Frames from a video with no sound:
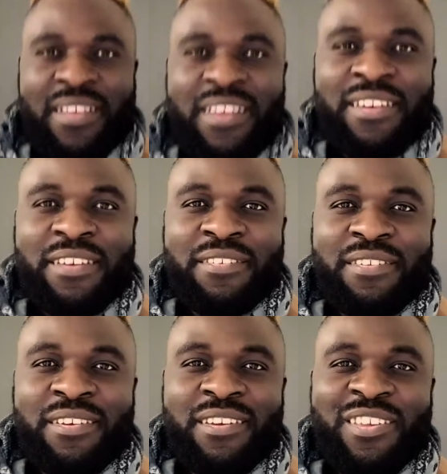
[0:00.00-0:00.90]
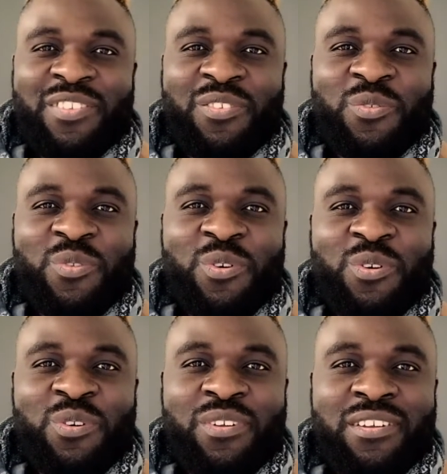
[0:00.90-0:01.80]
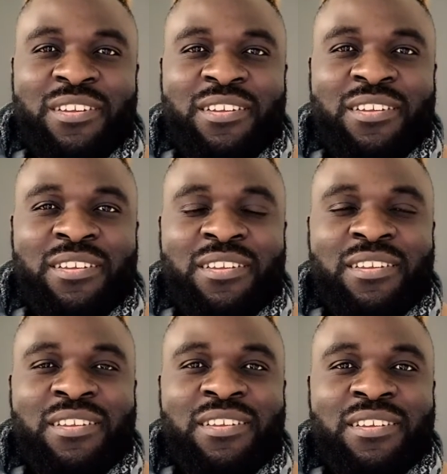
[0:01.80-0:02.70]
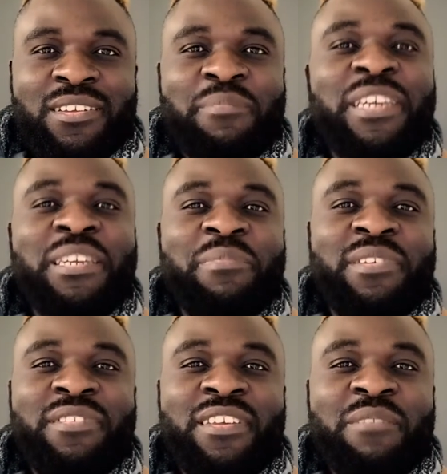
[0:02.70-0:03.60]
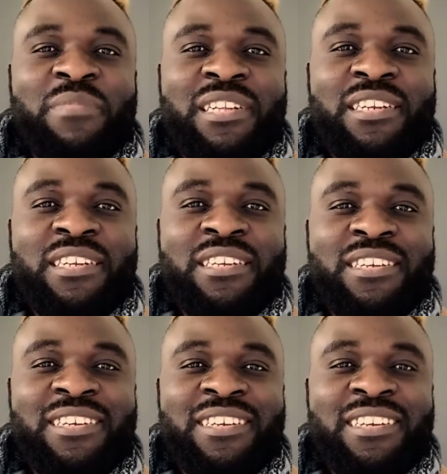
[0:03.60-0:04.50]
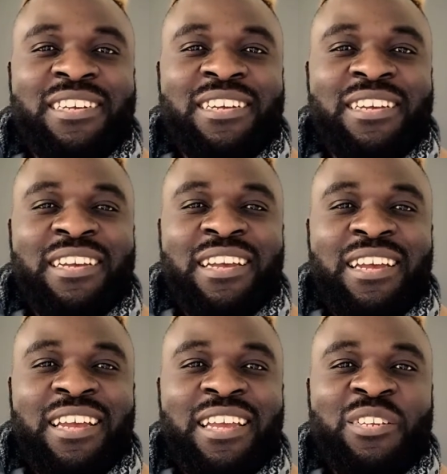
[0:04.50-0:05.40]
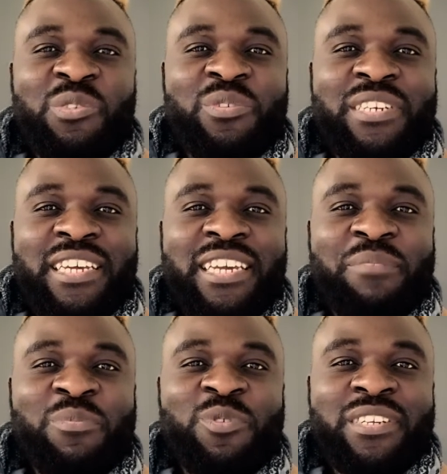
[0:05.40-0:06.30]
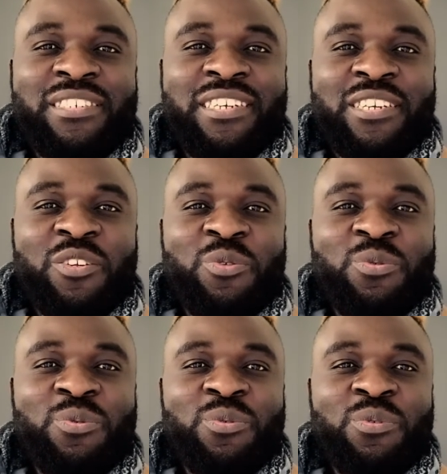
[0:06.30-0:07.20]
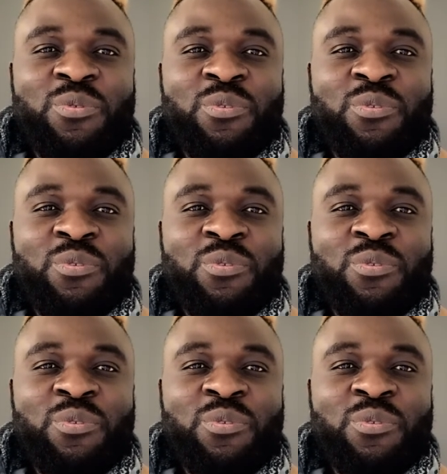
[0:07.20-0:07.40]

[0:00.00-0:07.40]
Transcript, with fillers: Hi guys, uh, as you know, uh, my name is Kamili and today I'm gonna take you